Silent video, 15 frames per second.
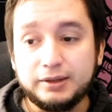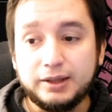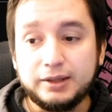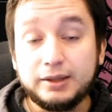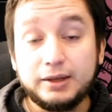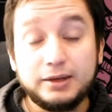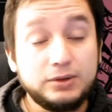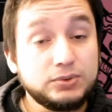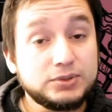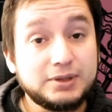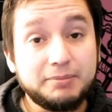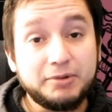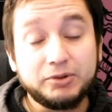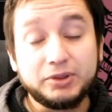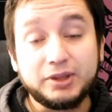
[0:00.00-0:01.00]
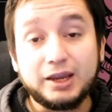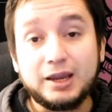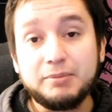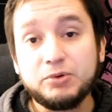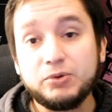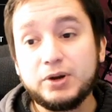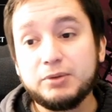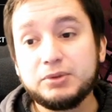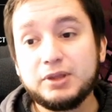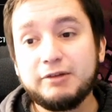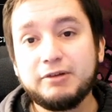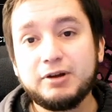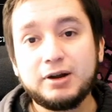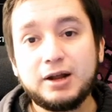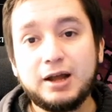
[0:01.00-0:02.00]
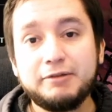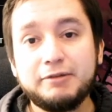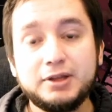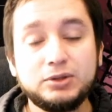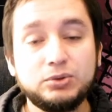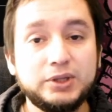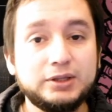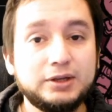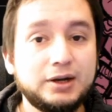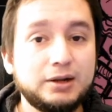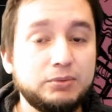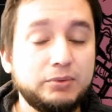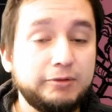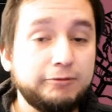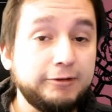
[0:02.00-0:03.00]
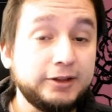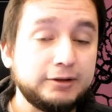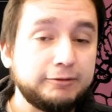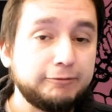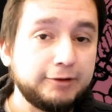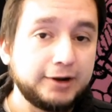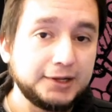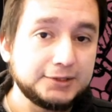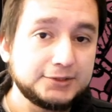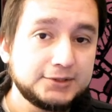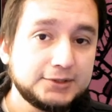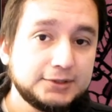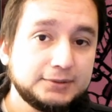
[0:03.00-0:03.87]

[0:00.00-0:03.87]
and then use them on the game without never having to interact with filter files.